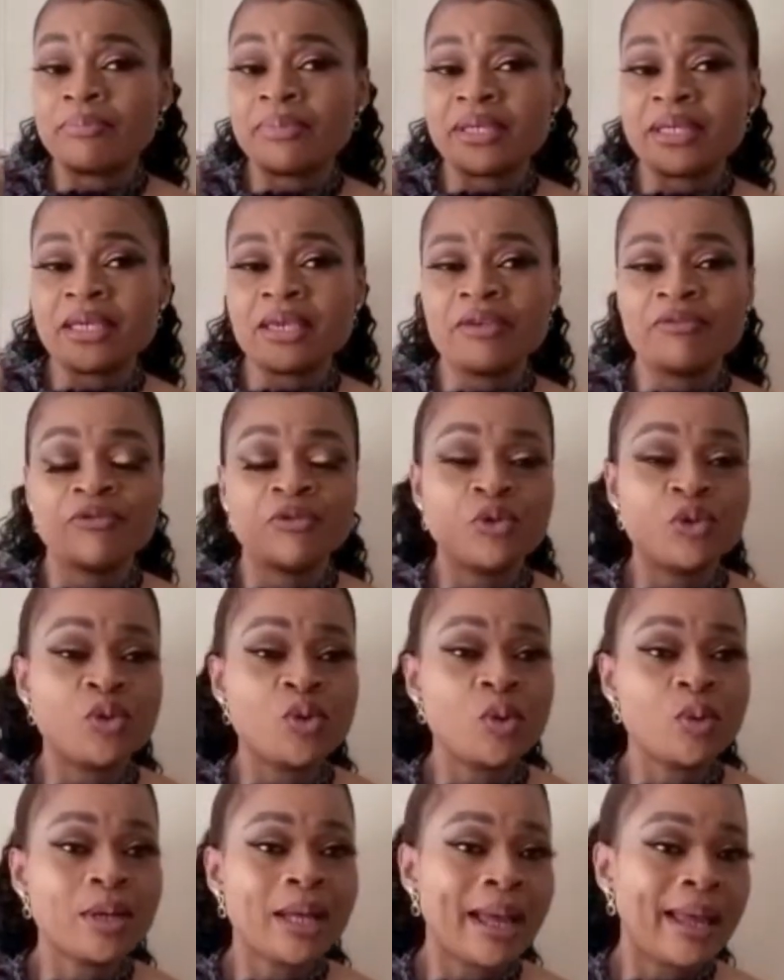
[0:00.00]
behave
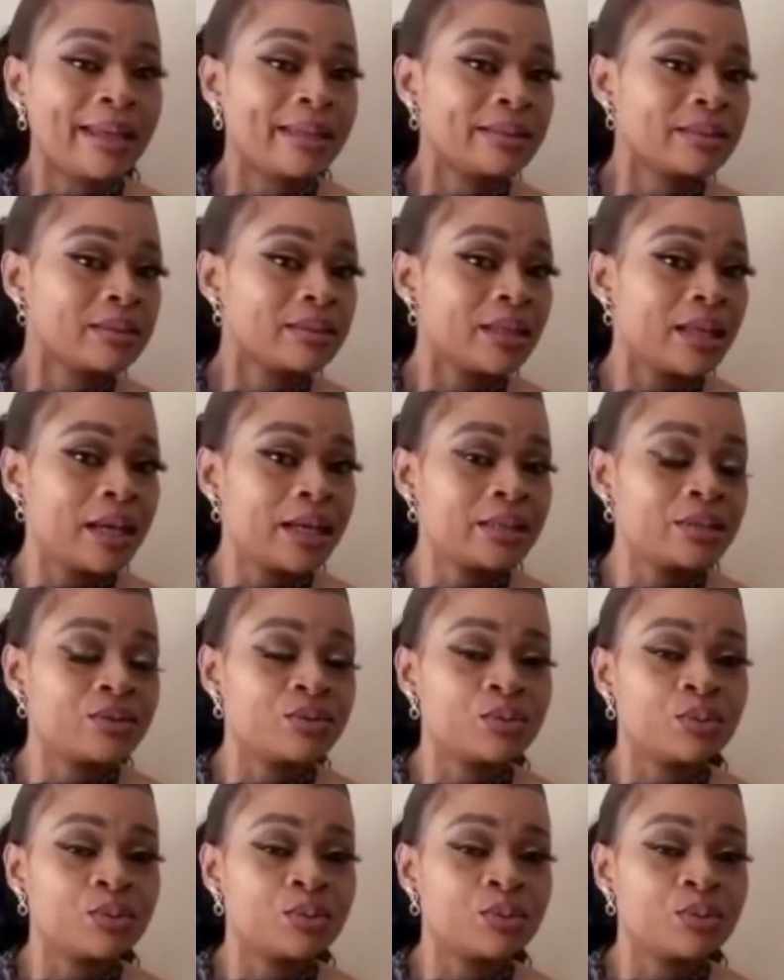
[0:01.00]
younger and nice.